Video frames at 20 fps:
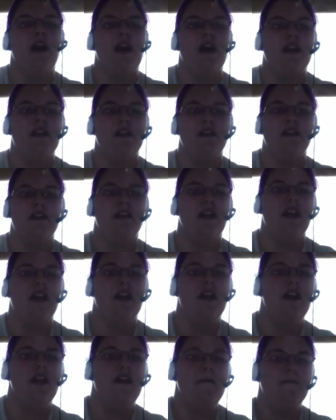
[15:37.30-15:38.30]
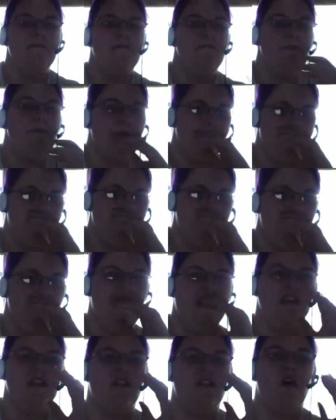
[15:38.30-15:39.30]
guy is like,
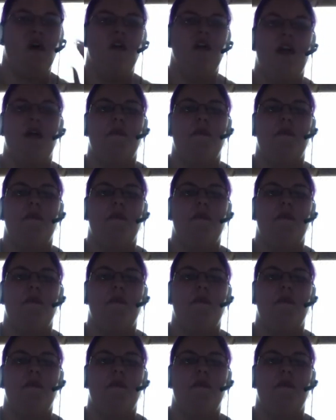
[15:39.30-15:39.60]
he's called